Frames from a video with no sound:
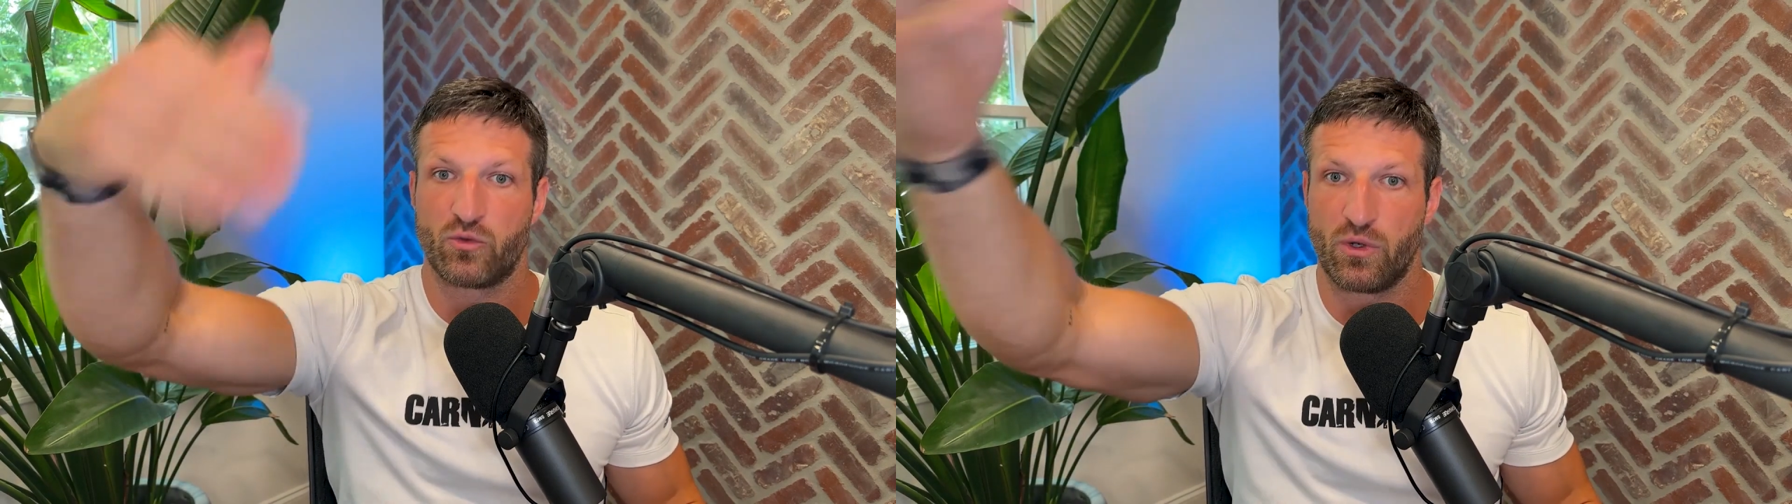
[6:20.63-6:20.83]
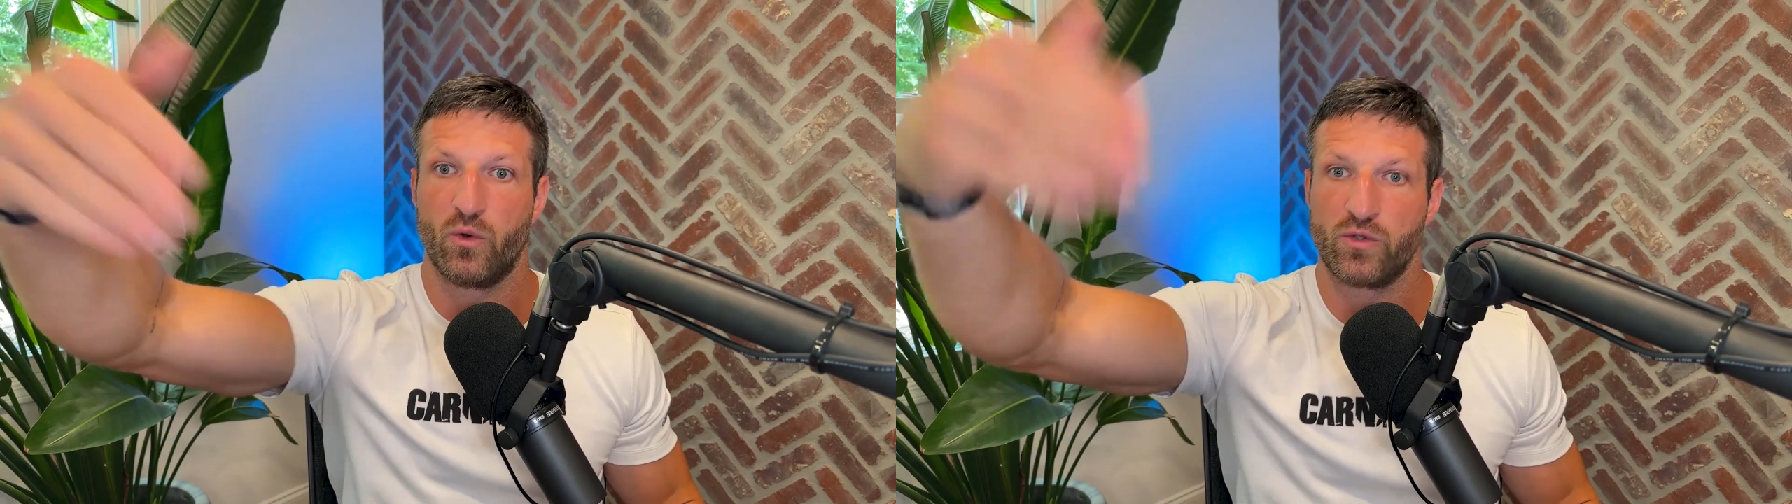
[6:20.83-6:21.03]

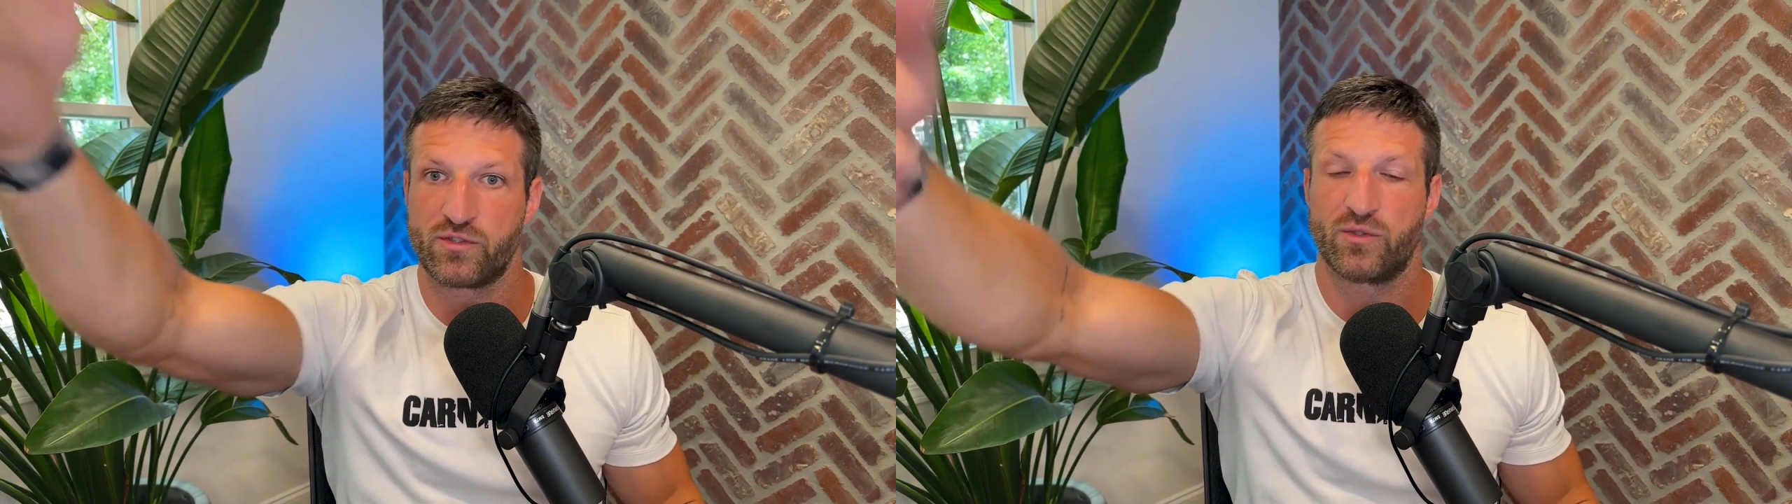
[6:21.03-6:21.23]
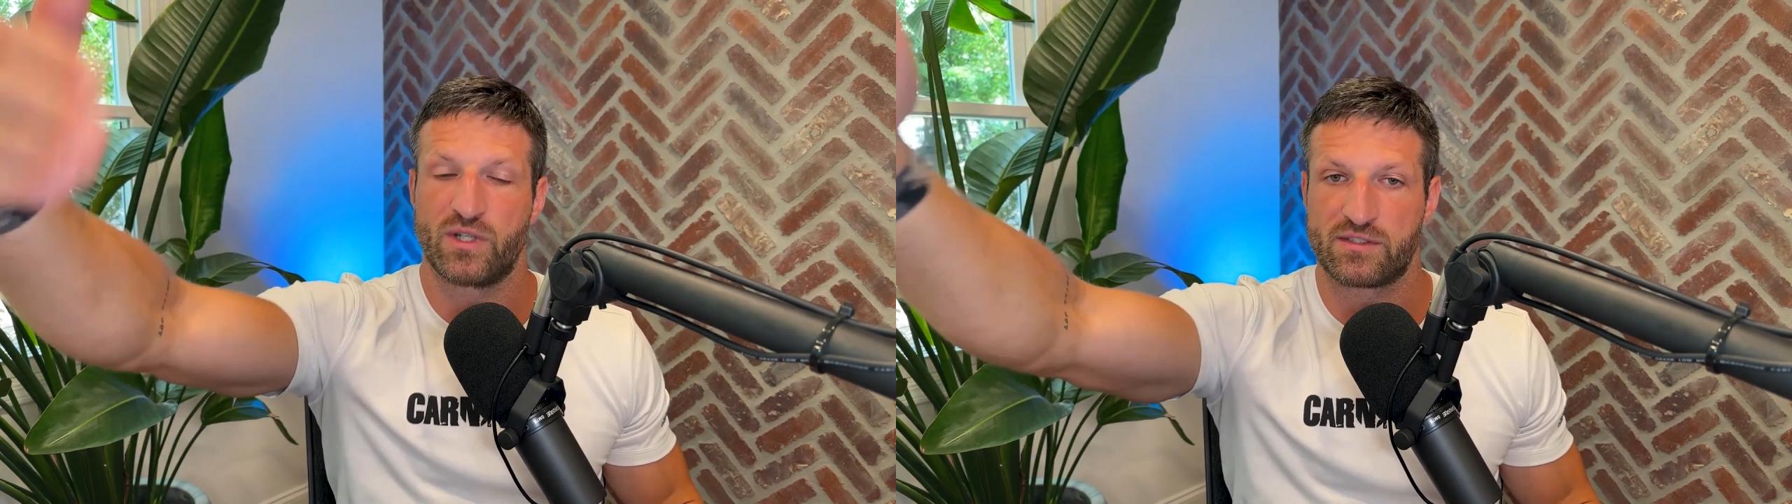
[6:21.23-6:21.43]

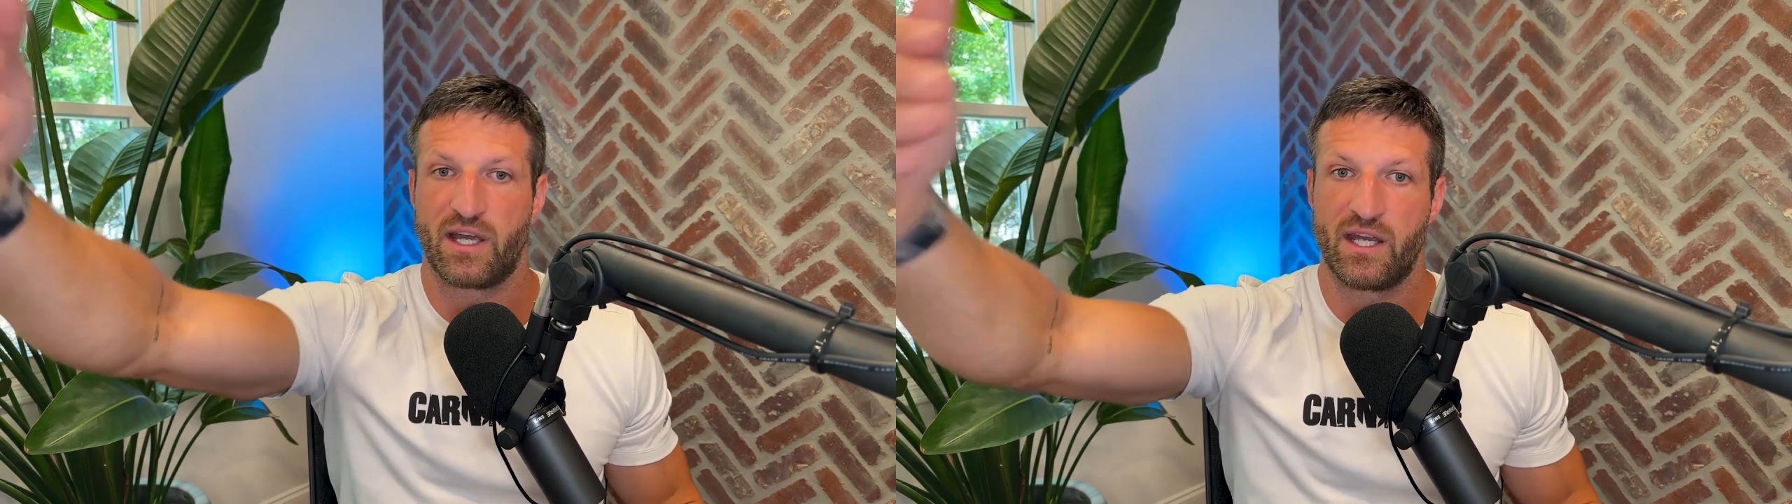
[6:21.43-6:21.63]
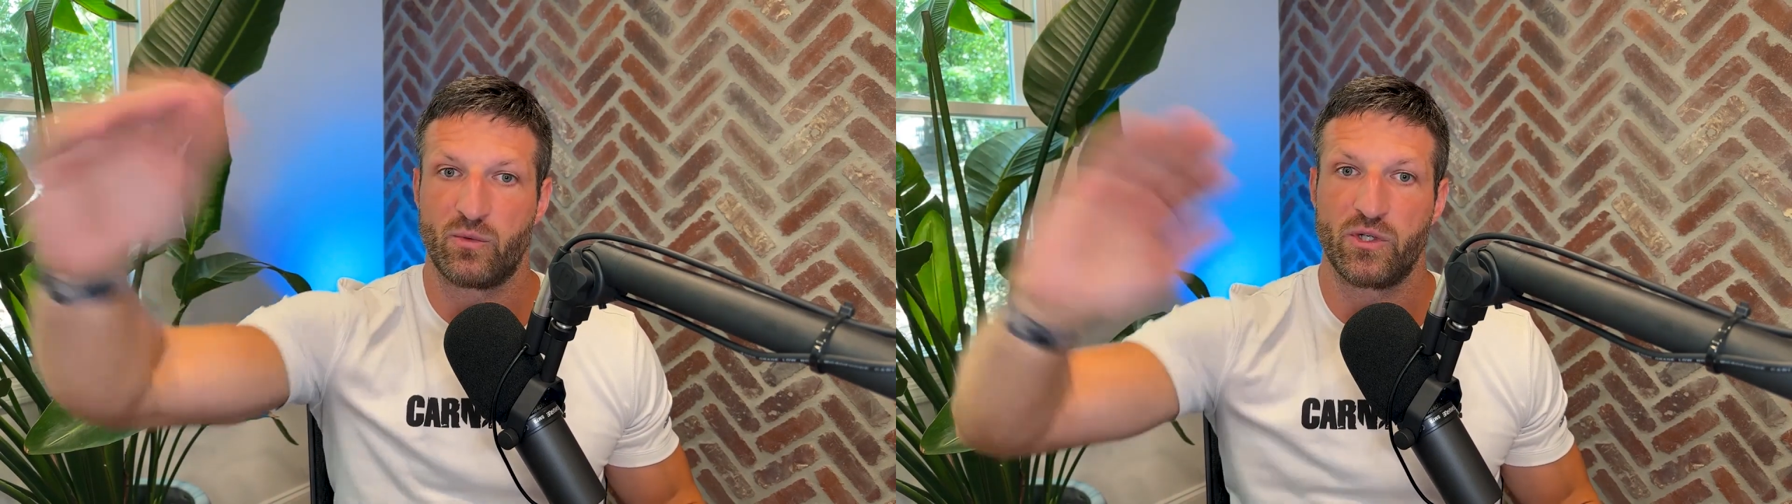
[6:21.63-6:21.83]
rolls to the
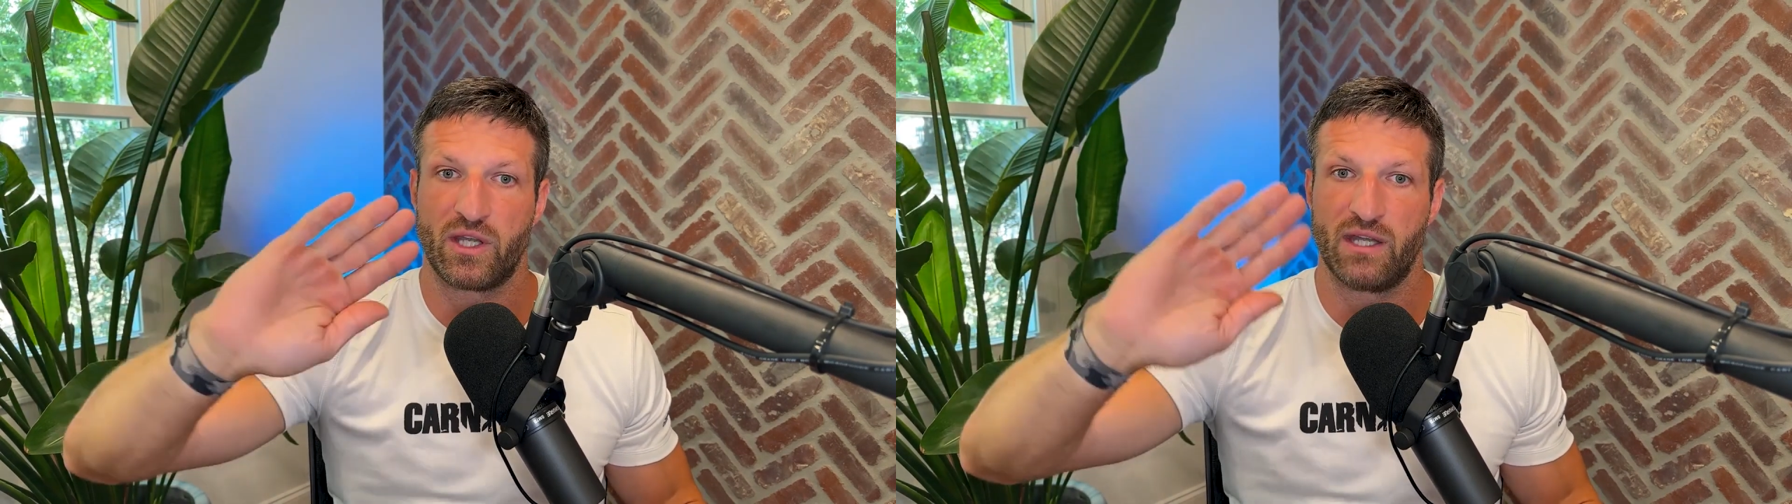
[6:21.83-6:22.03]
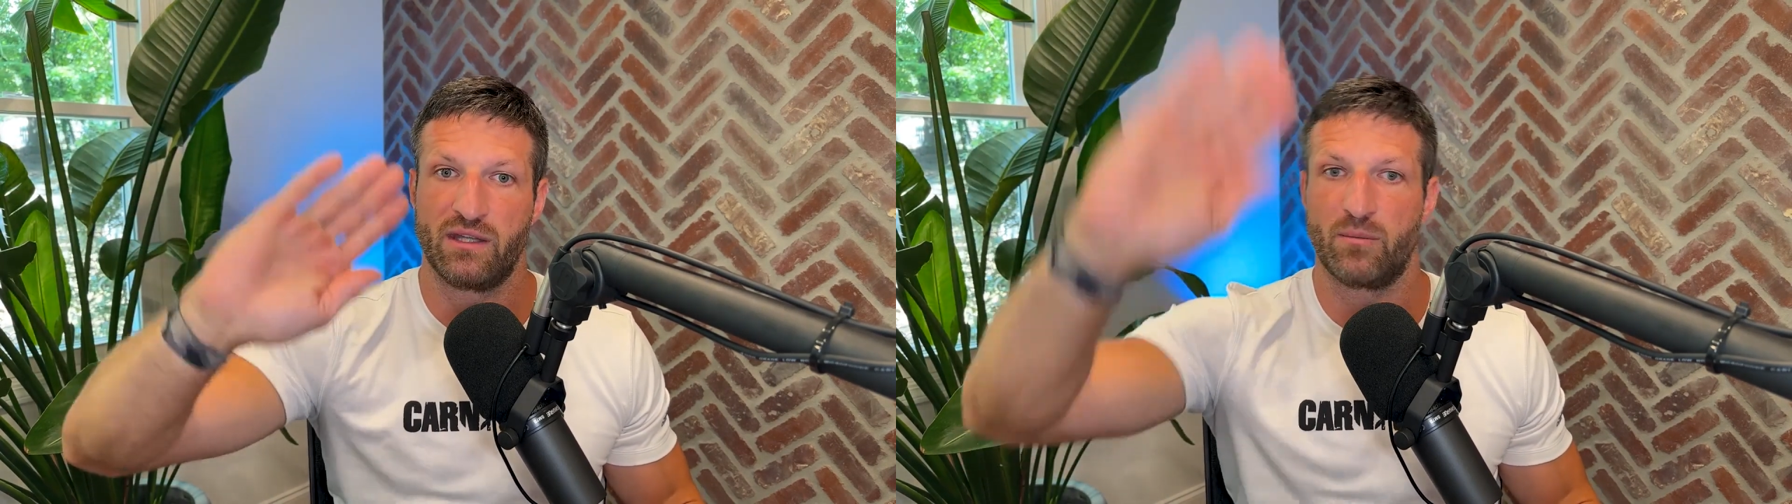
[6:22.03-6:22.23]
side where you
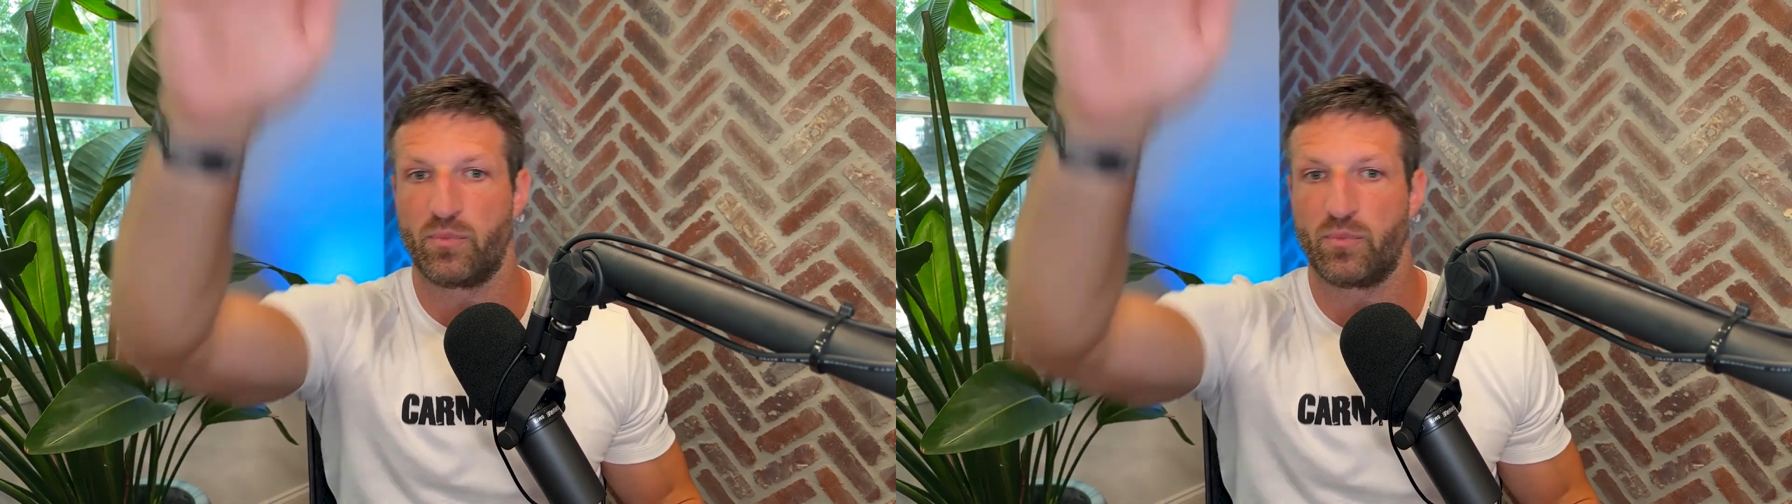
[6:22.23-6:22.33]
can then